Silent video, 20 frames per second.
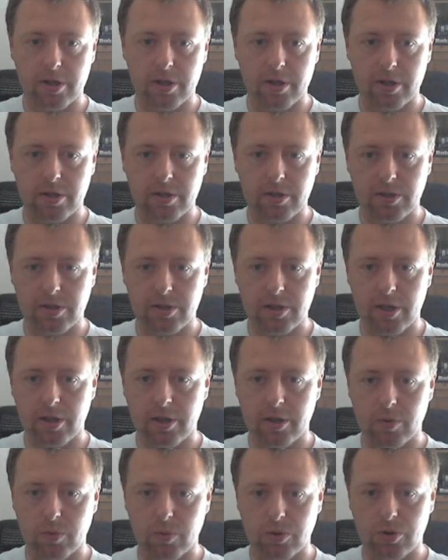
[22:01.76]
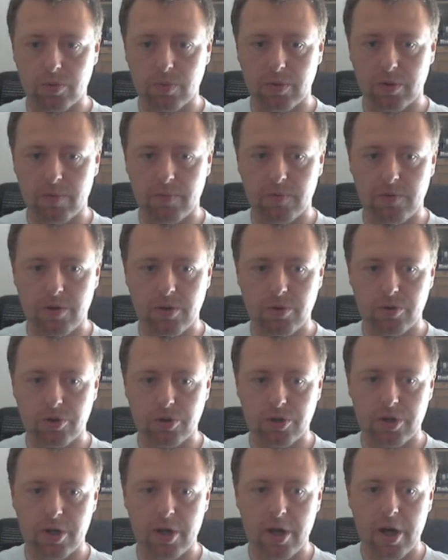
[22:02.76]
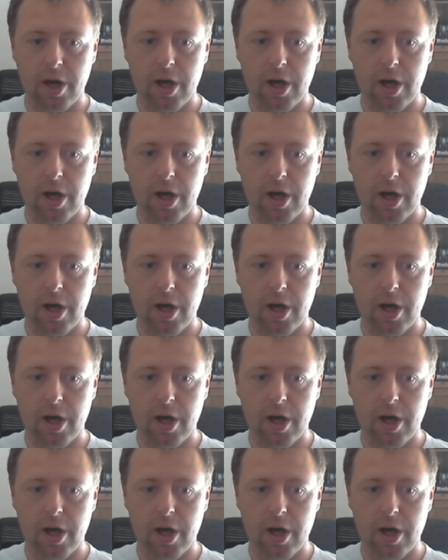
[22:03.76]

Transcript: had seen there was some confusion